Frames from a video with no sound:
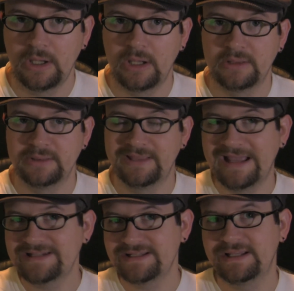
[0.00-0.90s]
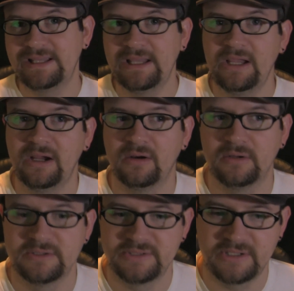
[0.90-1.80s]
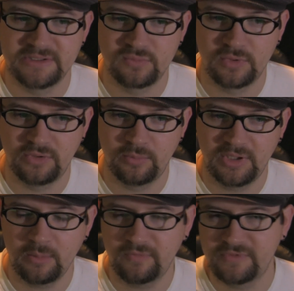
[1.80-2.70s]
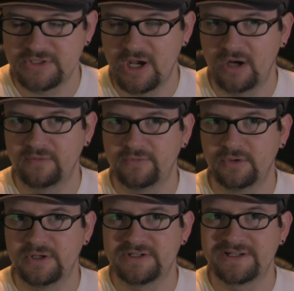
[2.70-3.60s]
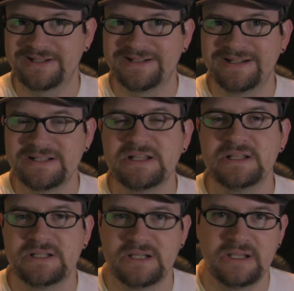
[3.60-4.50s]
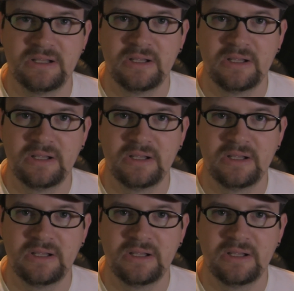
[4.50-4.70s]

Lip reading: And that's the key here, is when you become a photographer, is consistency.